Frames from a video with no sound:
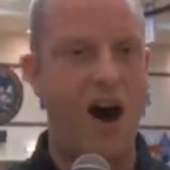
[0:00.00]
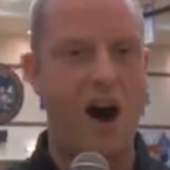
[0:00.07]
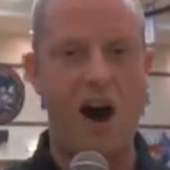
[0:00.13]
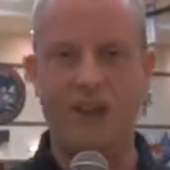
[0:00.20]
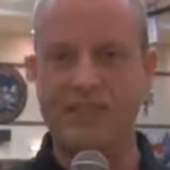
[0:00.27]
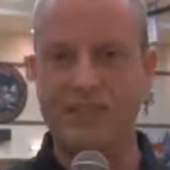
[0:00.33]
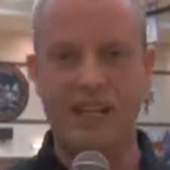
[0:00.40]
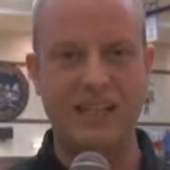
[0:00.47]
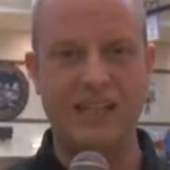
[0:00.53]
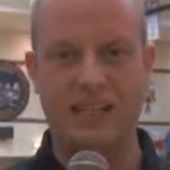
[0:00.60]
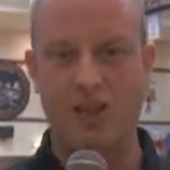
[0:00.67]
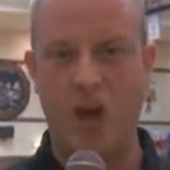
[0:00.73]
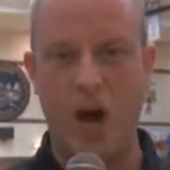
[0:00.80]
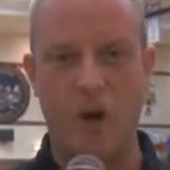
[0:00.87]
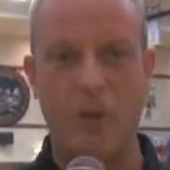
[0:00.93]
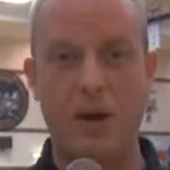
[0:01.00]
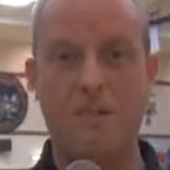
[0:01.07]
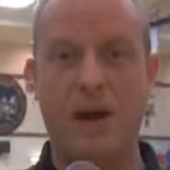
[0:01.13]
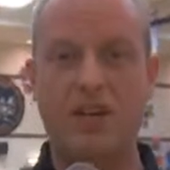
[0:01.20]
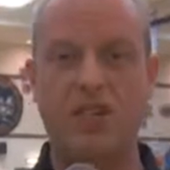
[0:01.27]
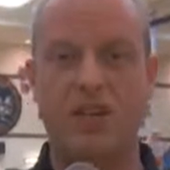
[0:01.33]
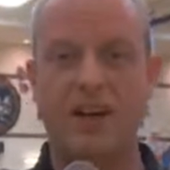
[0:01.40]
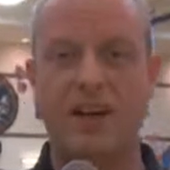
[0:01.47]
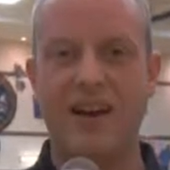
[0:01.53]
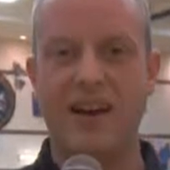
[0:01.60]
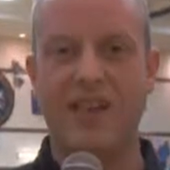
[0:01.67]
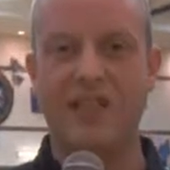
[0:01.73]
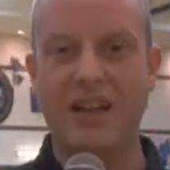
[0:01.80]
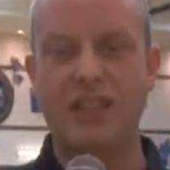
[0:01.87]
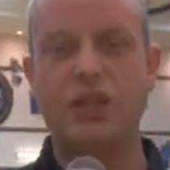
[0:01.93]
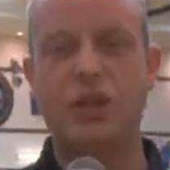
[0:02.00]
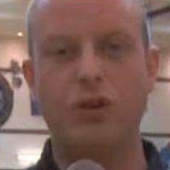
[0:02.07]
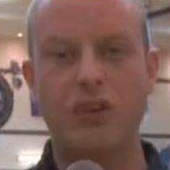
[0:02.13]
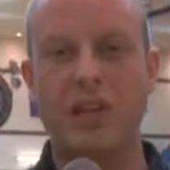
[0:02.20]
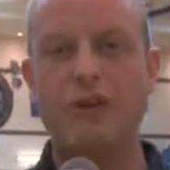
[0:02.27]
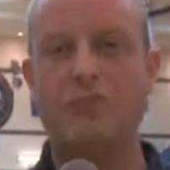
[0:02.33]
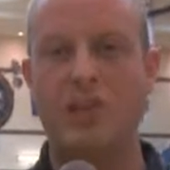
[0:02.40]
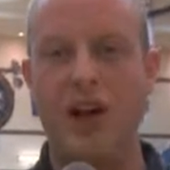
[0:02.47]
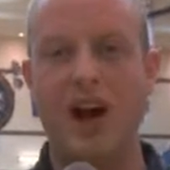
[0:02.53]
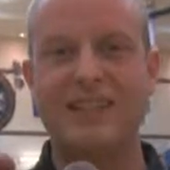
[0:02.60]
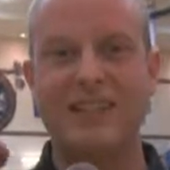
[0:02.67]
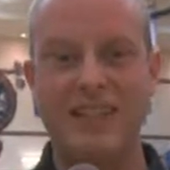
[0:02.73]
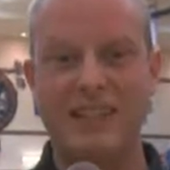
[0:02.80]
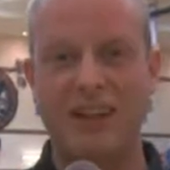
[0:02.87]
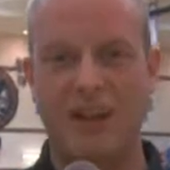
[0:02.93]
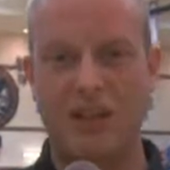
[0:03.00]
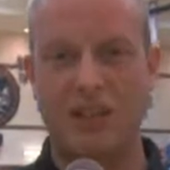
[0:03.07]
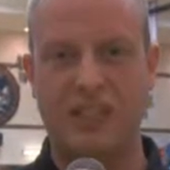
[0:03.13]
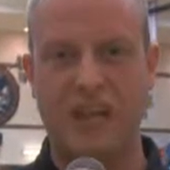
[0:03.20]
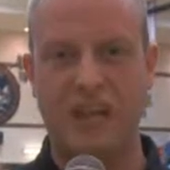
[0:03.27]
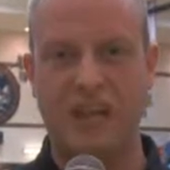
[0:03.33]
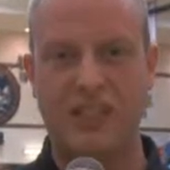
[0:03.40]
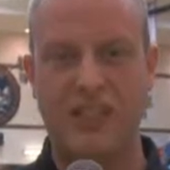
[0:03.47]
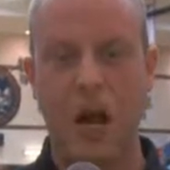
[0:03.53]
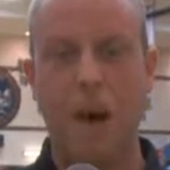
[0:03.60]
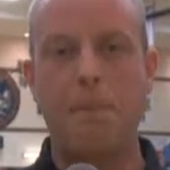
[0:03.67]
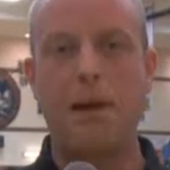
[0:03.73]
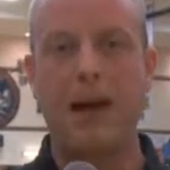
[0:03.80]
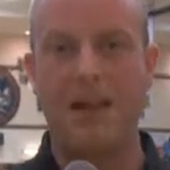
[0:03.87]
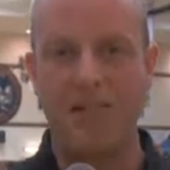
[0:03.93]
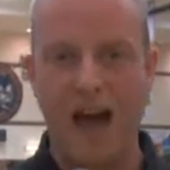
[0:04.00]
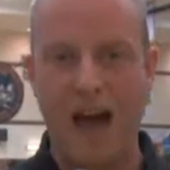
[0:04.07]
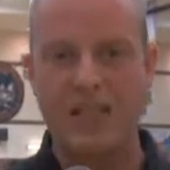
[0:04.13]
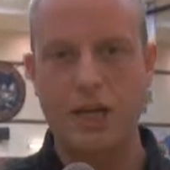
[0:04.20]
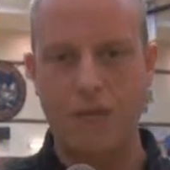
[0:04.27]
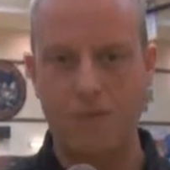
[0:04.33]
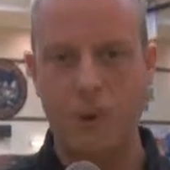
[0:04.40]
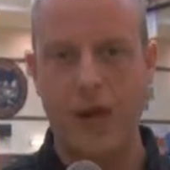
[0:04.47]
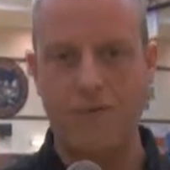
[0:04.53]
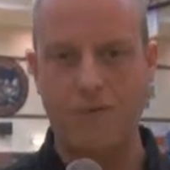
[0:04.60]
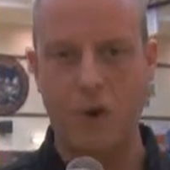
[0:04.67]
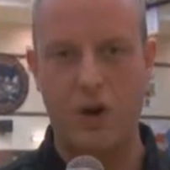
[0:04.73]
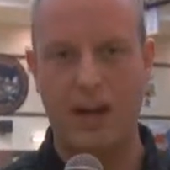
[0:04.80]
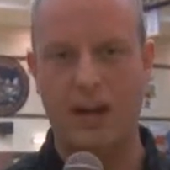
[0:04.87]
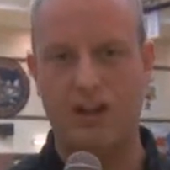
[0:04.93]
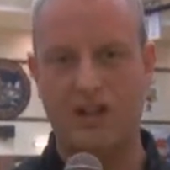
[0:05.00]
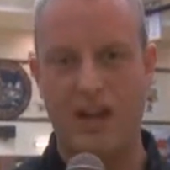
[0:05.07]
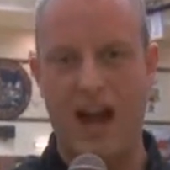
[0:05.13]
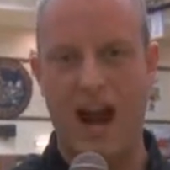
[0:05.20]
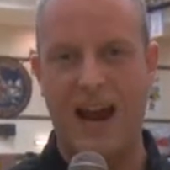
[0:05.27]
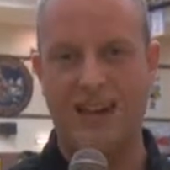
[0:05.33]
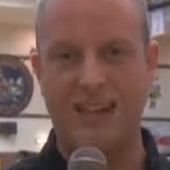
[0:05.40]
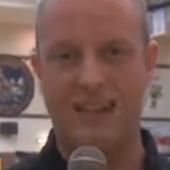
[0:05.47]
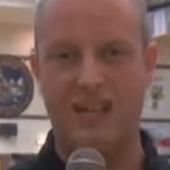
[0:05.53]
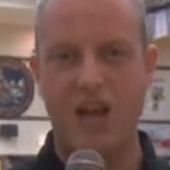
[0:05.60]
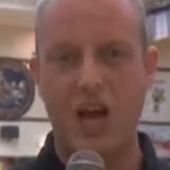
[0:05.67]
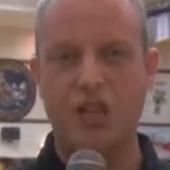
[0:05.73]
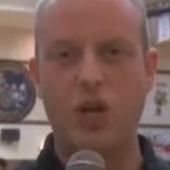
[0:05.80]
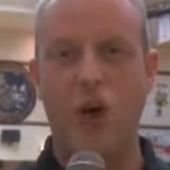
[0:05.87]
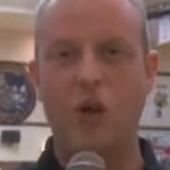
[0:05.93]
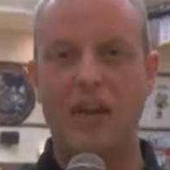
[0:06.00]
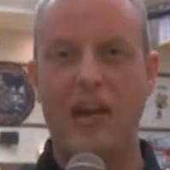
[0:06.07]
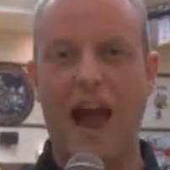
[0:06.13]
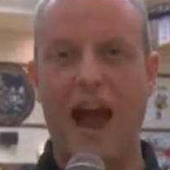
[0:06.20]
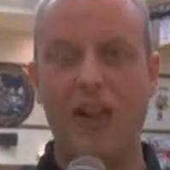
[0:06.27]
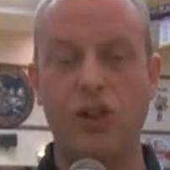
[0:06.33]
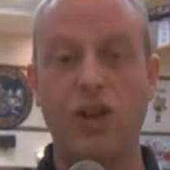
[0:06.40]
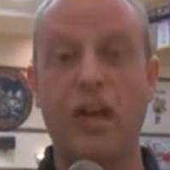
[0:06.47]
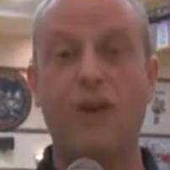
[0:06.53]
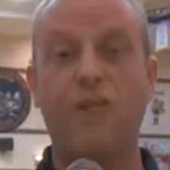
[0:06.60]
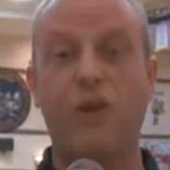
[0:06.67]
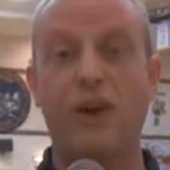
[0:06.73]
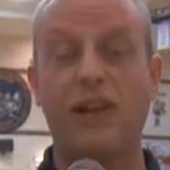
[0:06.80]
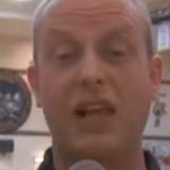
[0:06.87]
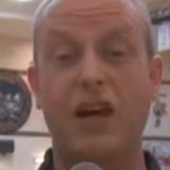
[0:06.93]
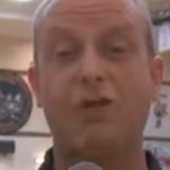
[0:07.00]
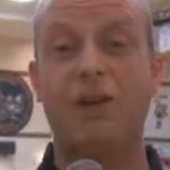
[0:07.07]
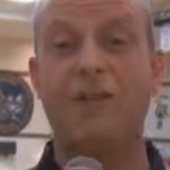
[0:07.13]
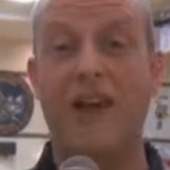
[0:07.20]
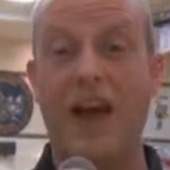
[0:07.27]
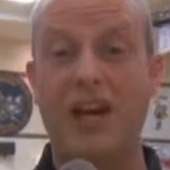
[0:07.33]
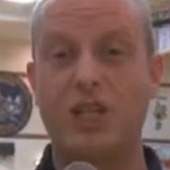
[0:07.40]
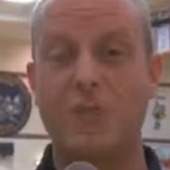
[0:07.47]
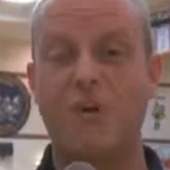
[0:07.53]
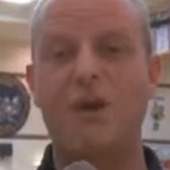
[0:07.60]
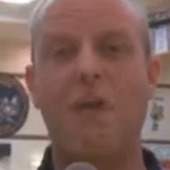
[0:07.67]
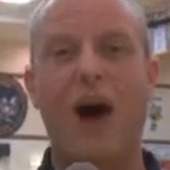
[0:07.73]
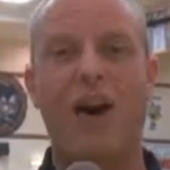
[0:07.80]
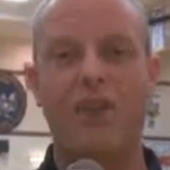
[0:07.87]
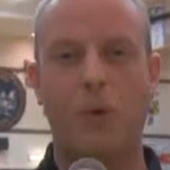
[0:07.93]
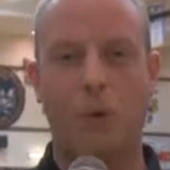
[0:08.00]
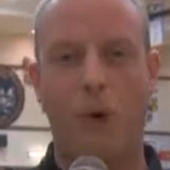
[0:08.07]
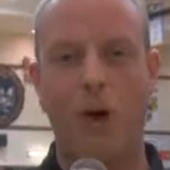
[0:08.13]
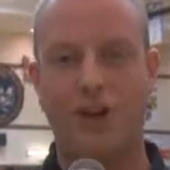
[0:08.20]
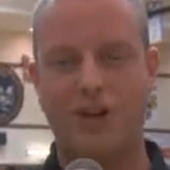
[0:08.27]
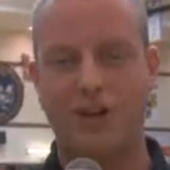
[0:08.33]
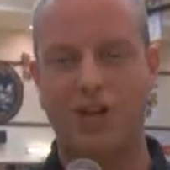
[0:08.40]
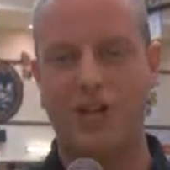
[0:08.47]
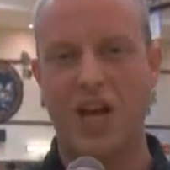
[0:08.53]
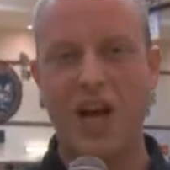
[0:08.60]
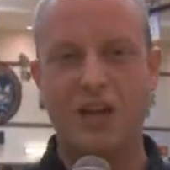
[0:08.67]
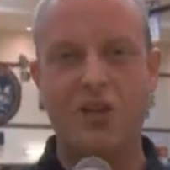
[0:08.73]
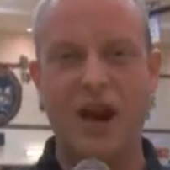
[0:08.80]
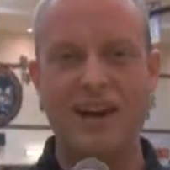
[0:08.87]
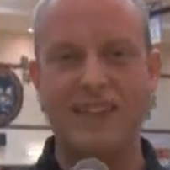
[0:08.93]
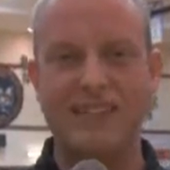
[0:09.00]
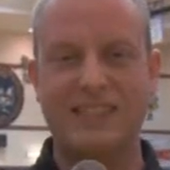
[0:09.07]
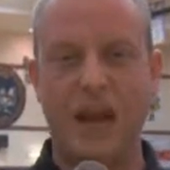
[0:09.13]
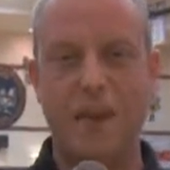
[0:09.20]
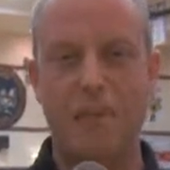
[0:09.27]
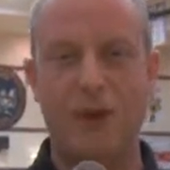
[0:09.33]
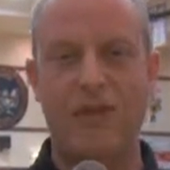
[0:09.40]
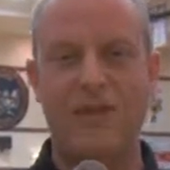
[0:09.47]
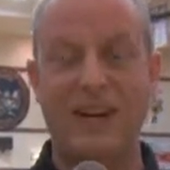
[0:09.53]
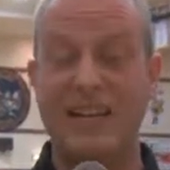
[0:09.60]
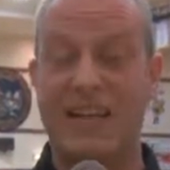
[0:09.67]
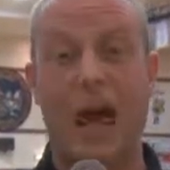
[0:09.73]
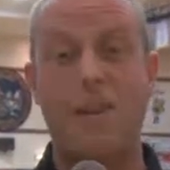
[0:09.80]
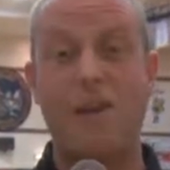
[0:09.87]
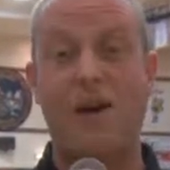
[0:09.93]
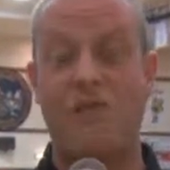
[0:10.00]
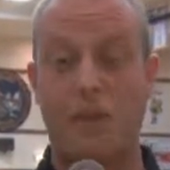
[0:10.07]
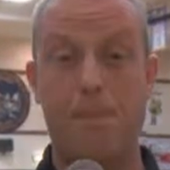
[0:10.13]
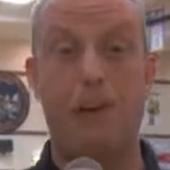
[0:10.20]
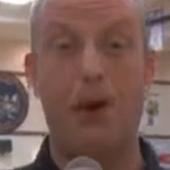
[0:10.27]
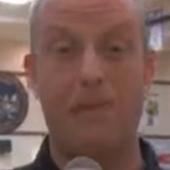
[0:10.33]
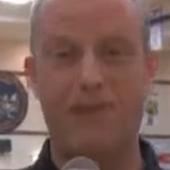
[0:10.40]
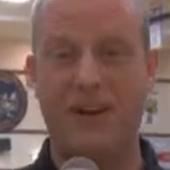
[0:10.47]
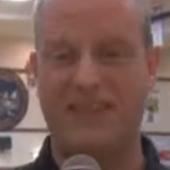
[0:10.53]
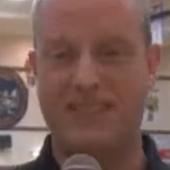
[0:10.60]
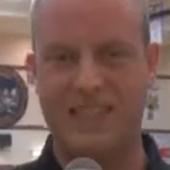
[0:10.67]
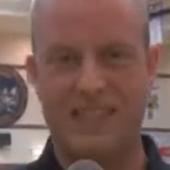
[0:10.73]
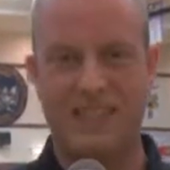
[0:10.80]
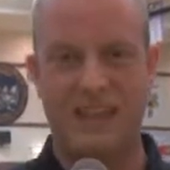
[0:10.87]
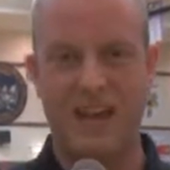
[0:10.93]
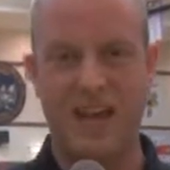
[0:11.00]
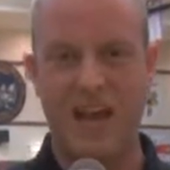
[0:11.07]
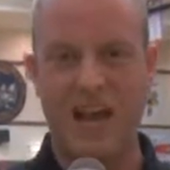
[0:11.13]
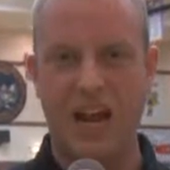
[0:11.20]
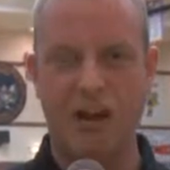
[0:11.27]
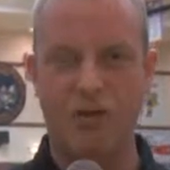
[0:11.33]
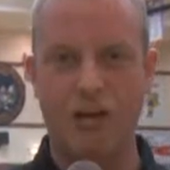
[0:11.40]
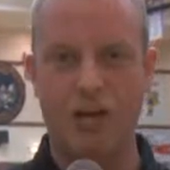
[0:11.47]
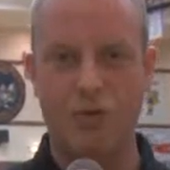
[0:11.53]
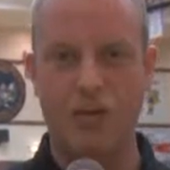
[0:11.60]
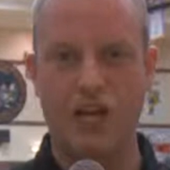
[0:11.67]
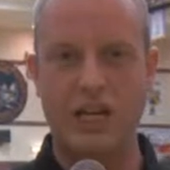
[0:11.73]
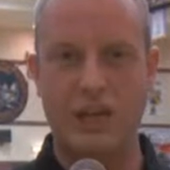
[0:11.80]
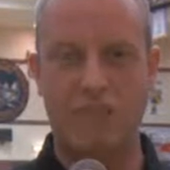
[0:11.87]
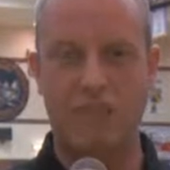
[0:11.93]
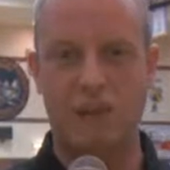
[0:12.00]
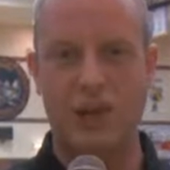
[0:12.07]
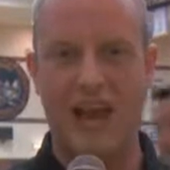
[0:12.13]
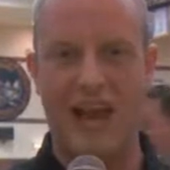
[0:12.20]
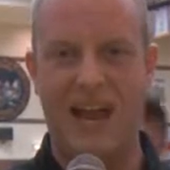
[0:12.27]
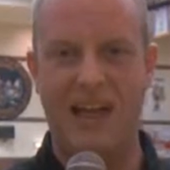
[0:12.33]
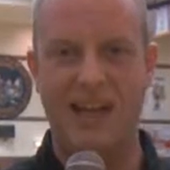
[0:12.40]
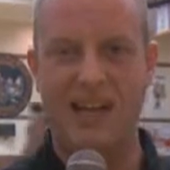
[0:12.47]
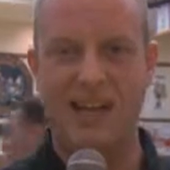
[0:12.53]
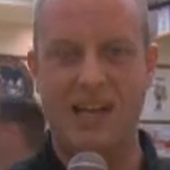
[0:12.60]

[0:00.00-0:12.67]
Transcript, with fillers: all season long. We mentioned these two teams locked into their seedings, but a lot to play for here tonight is Togi looking for a little revenge Meanwhile, the Warriors trying to stay perfect and cap off a perfect season here in region play.